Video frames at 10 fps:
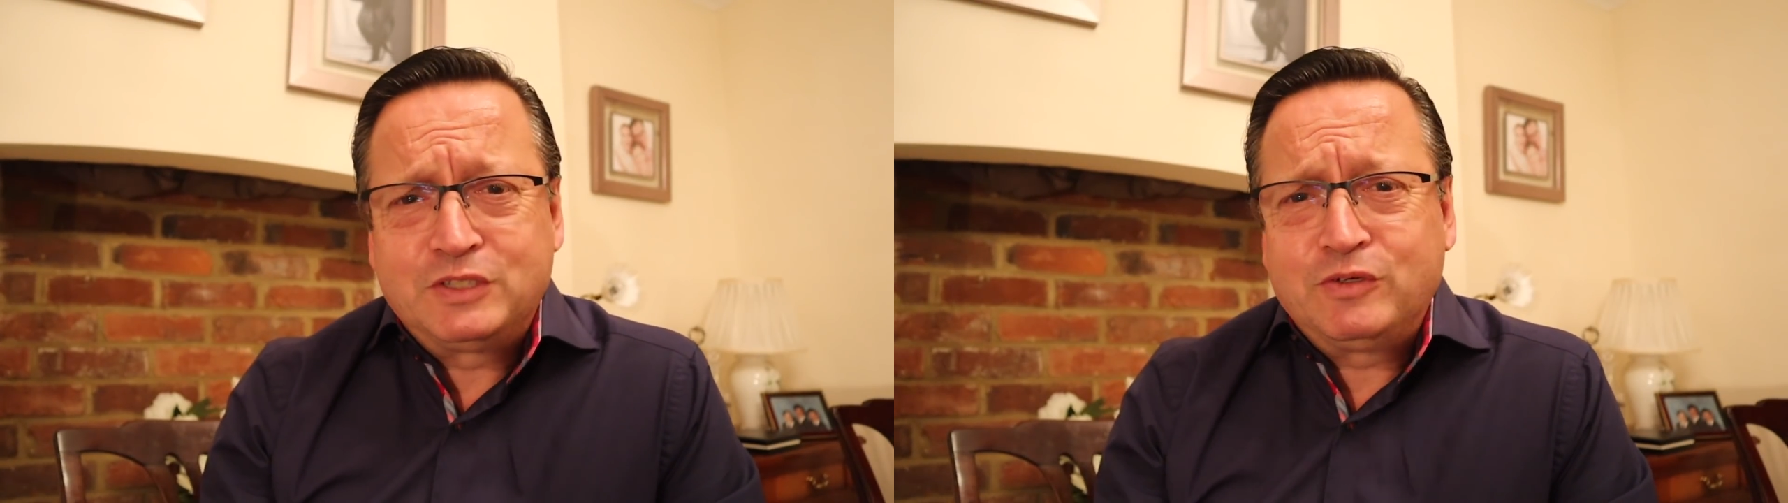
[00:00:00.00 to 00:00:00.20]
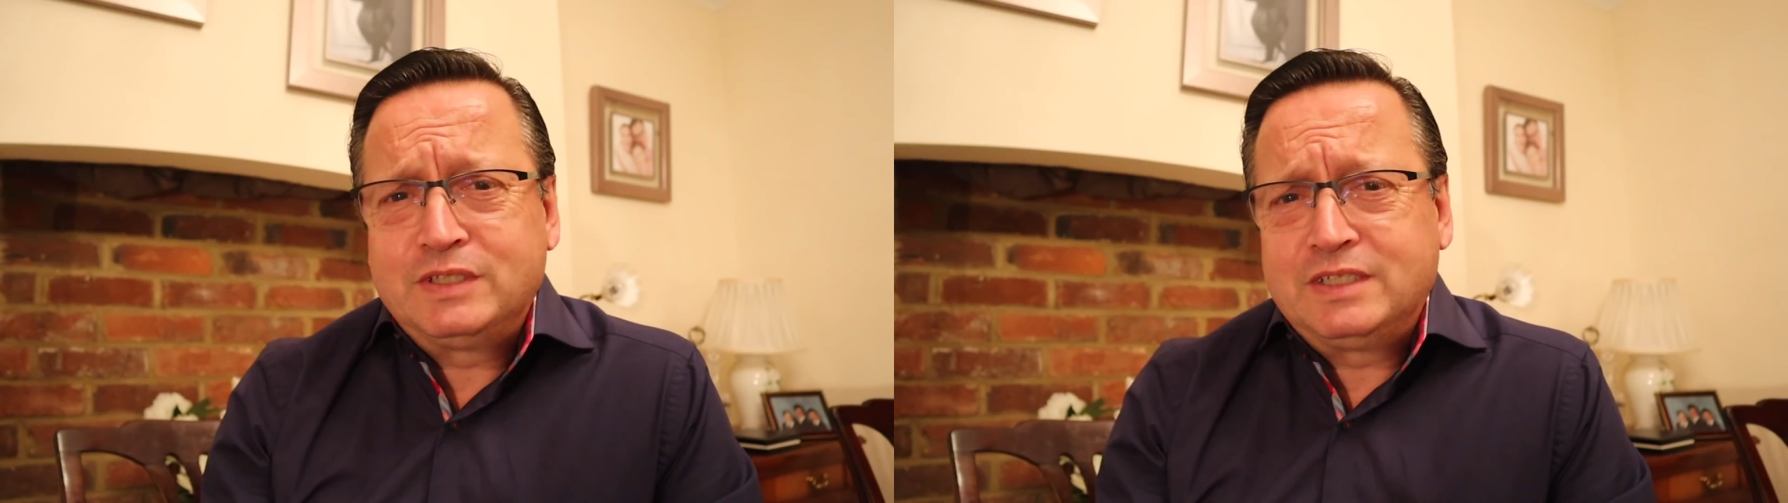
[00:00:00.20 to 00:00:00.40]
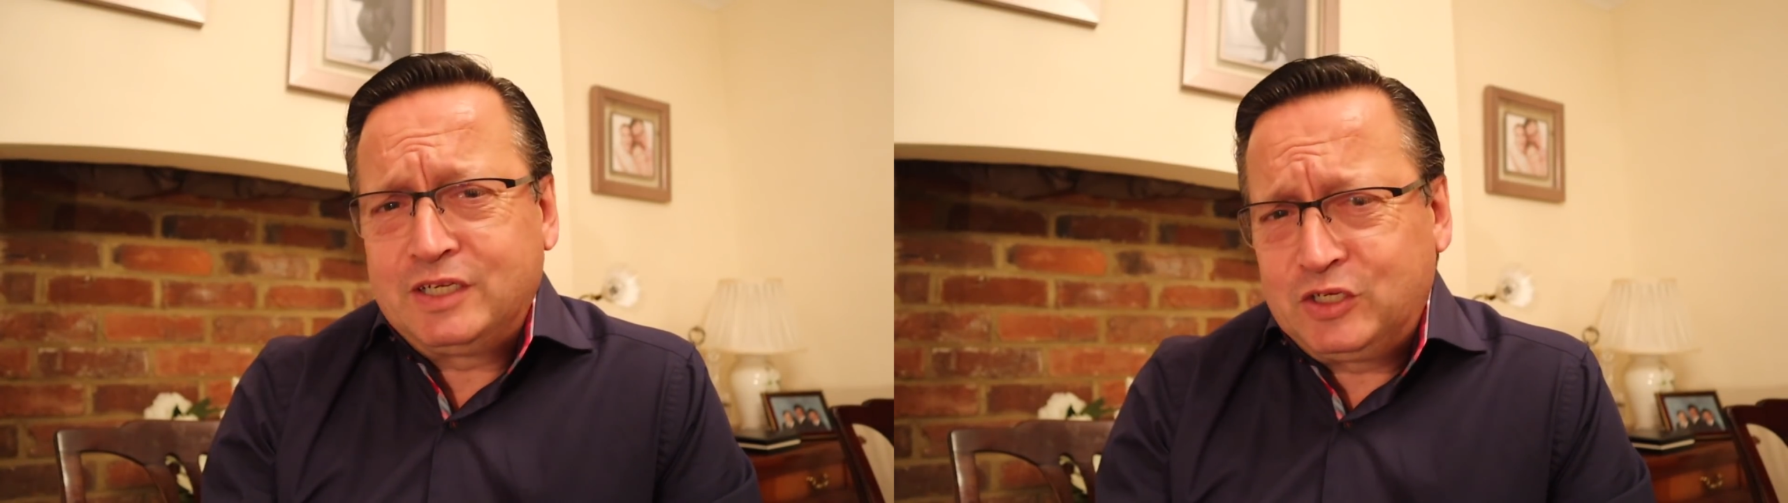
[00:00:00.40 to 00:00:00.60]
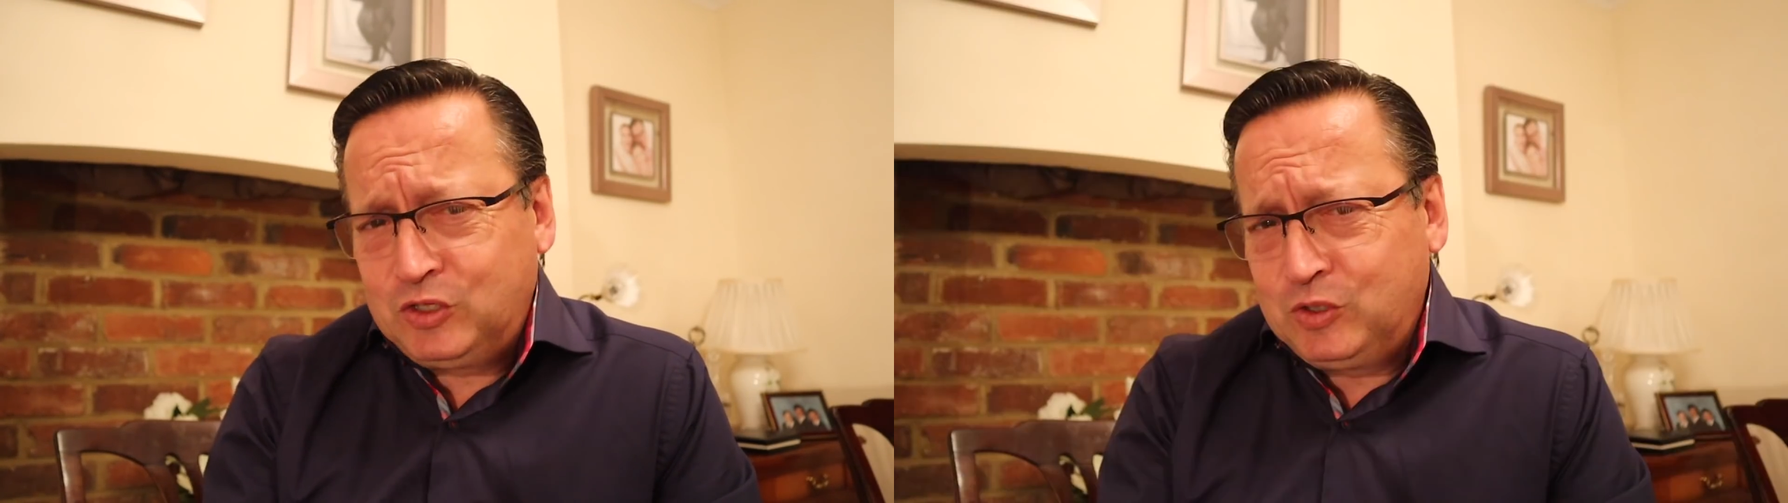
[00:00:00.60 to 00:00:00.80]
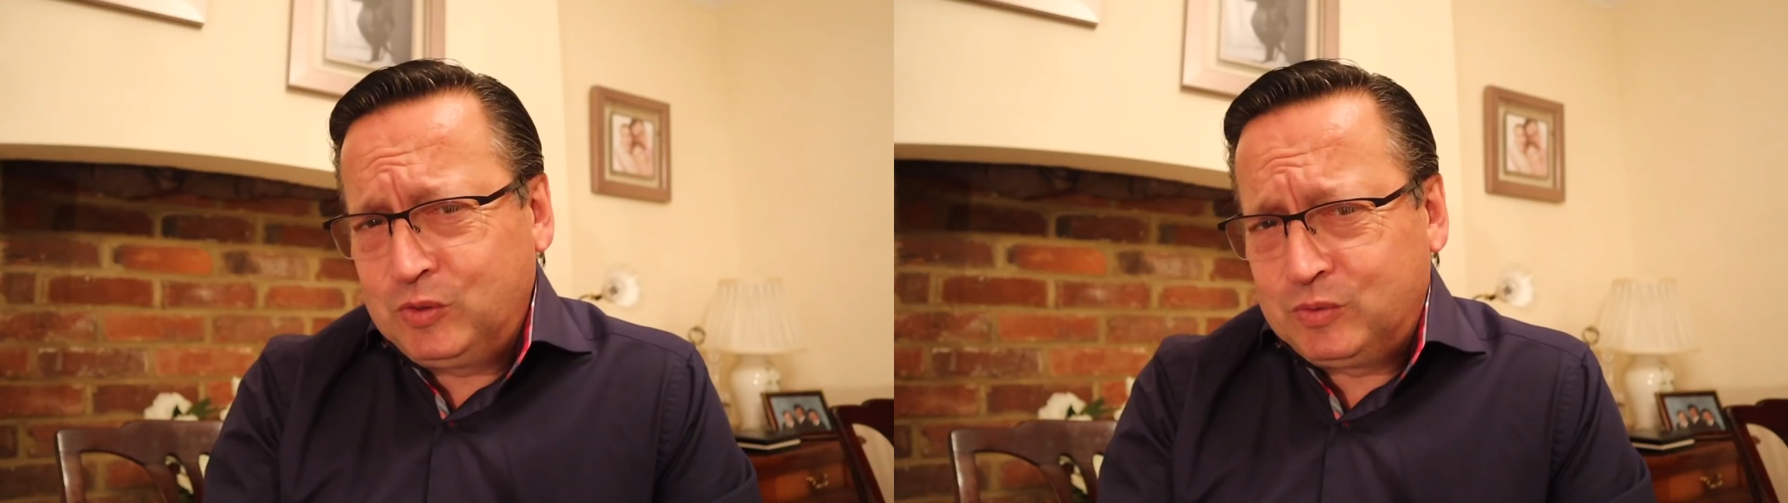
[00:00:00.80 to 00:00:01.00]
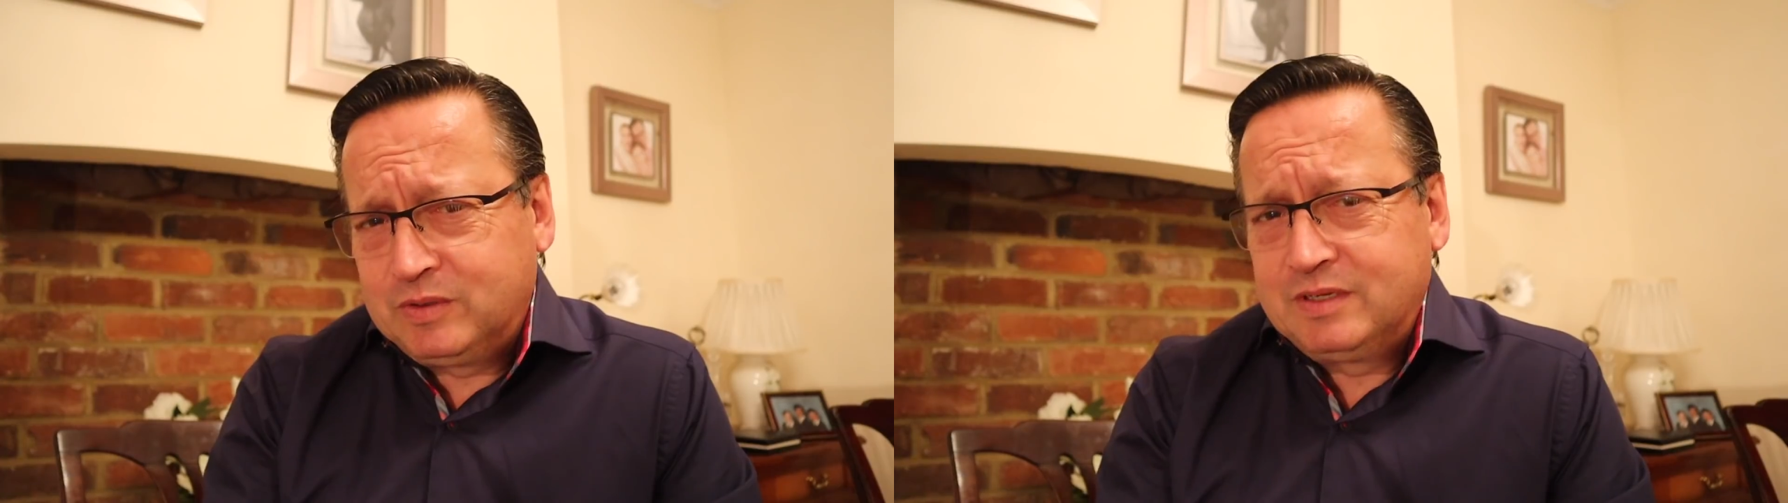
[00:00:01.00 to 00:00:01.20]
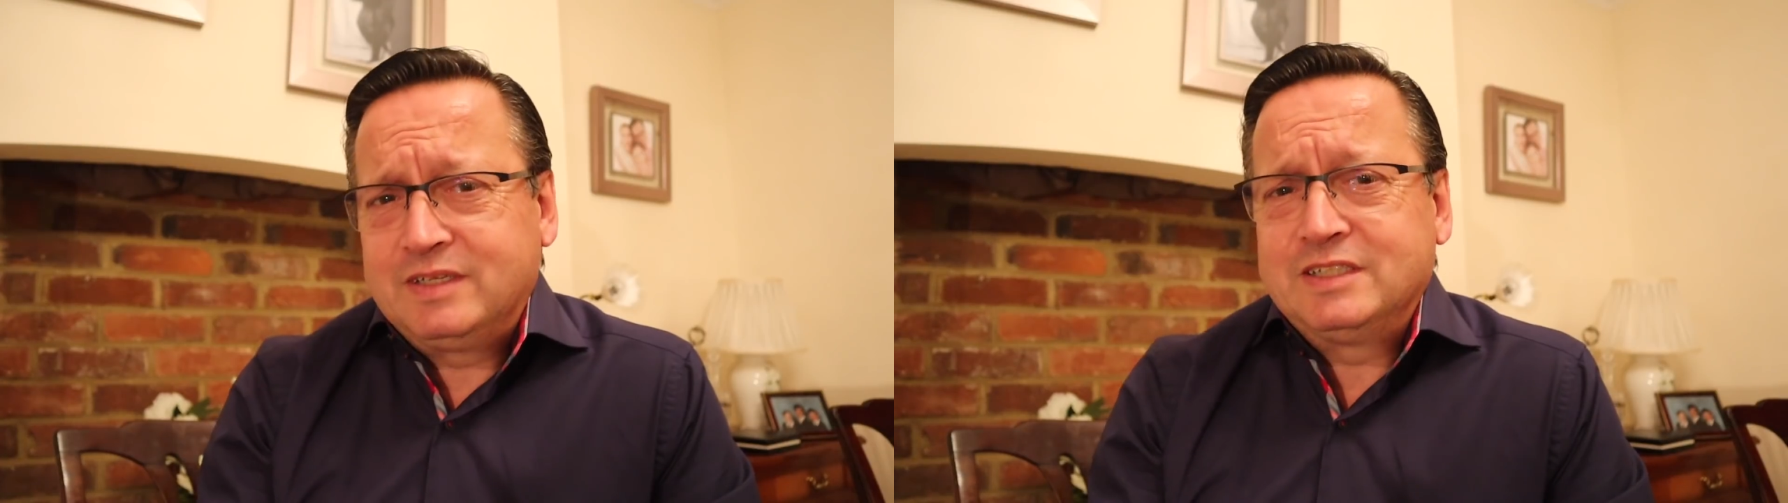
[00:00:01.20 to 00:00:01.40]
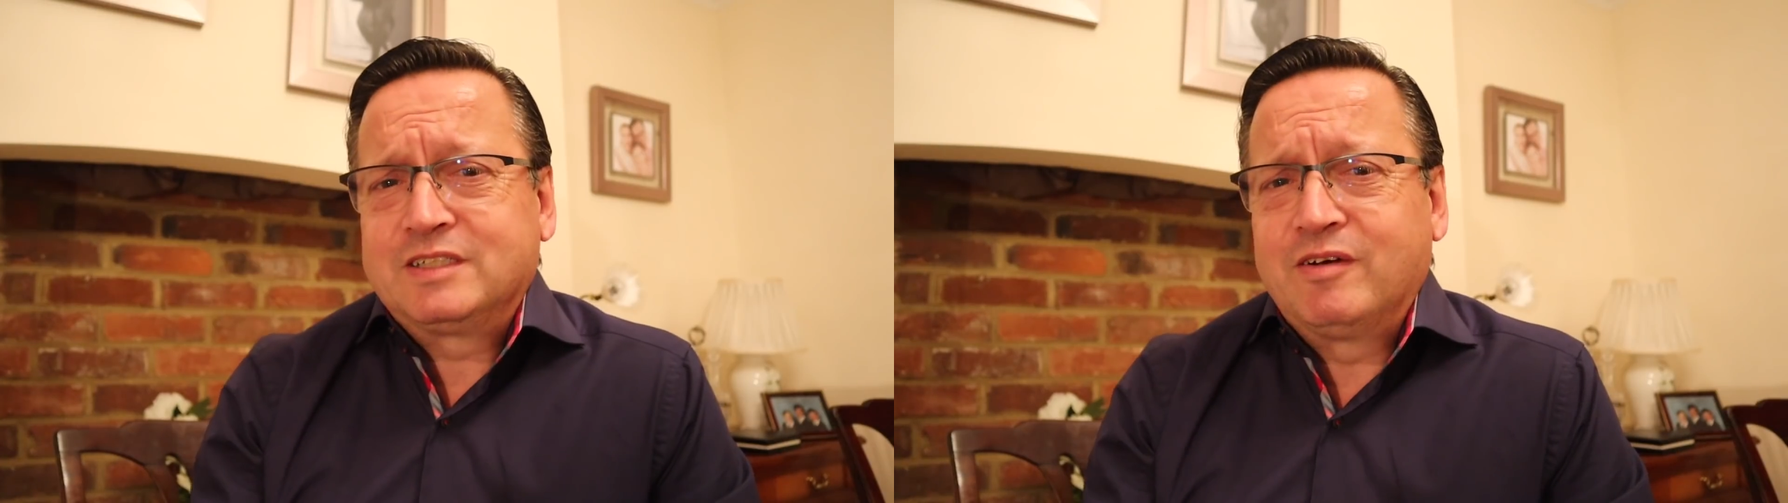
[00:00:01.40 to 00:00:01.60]
So I said, are you
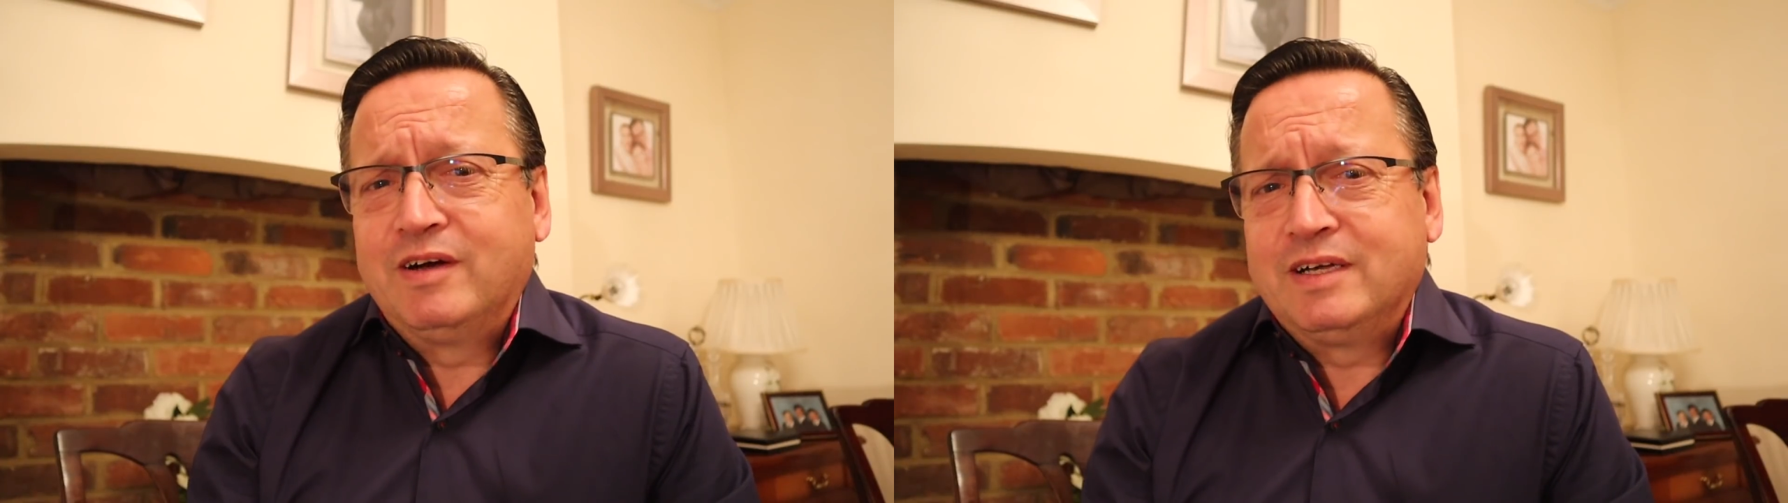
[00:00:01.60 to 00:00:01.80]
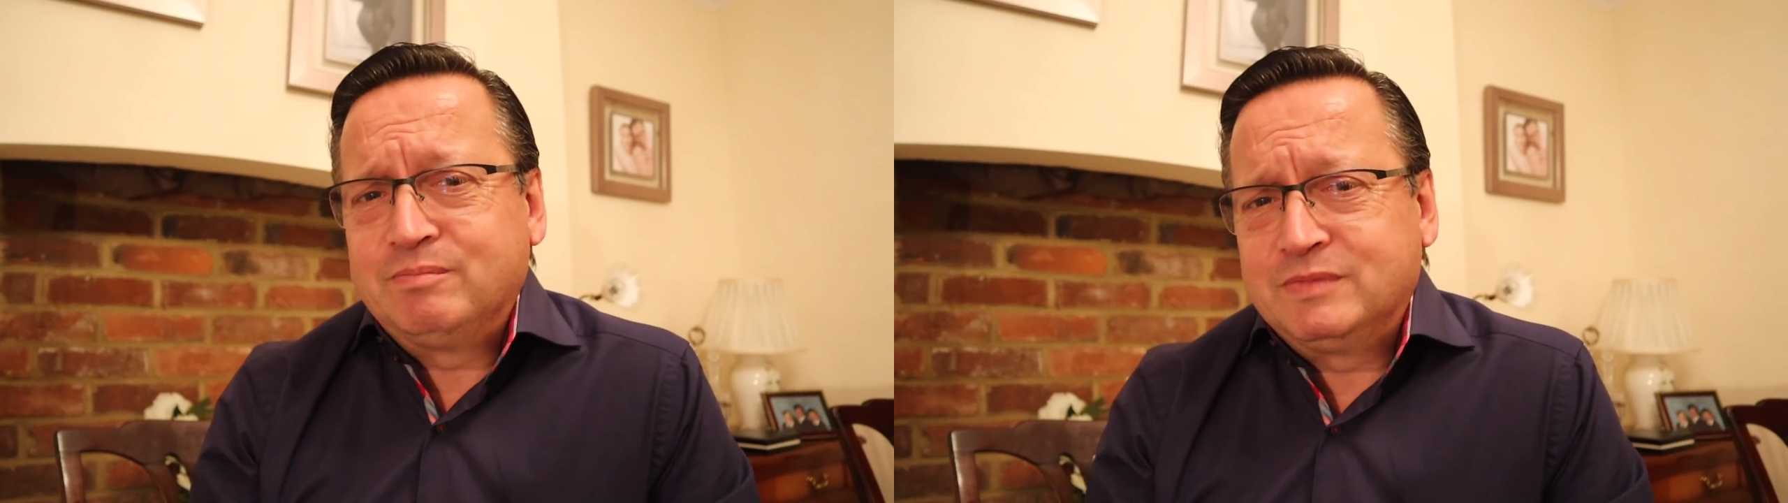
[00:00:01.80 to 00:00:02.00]
this guy?